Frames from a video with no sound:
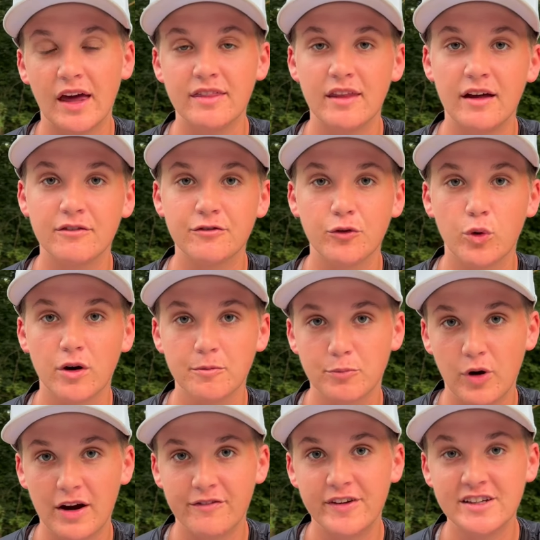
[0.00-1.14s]
And then for
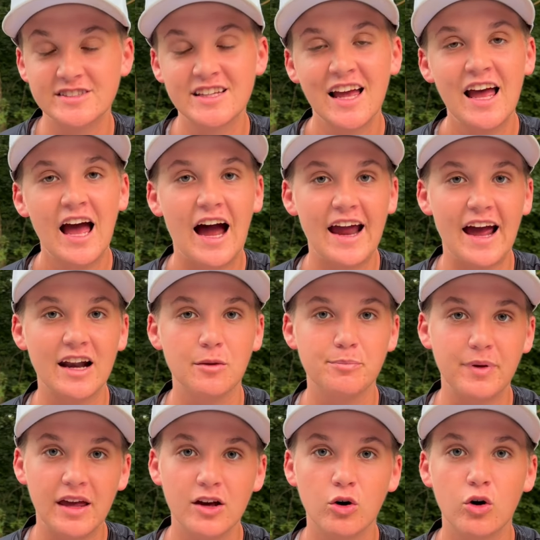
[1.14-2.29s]
breakfast, I had a
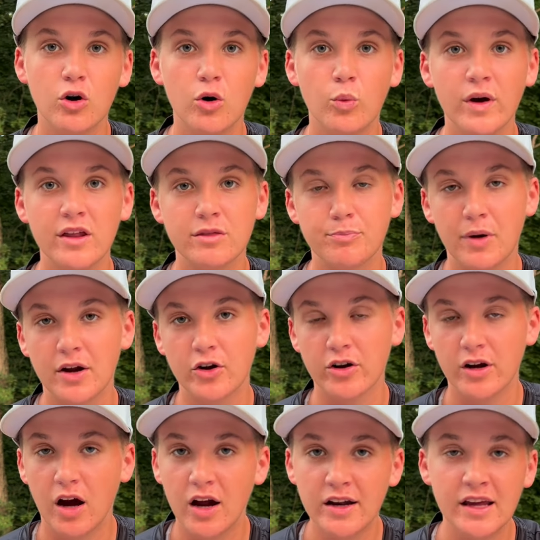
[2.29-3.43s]
bagel with butter
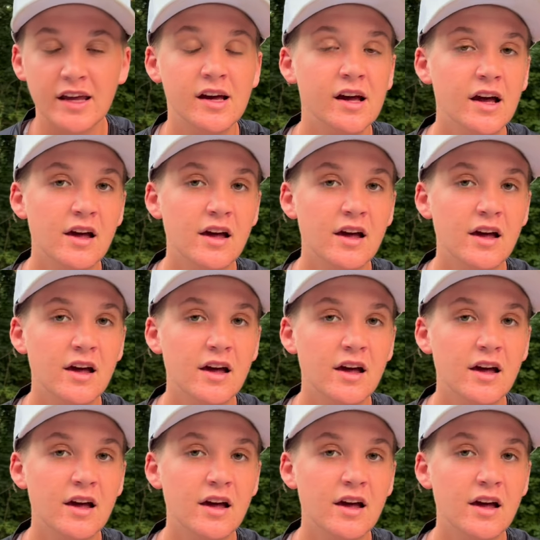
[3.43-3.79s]
and honey.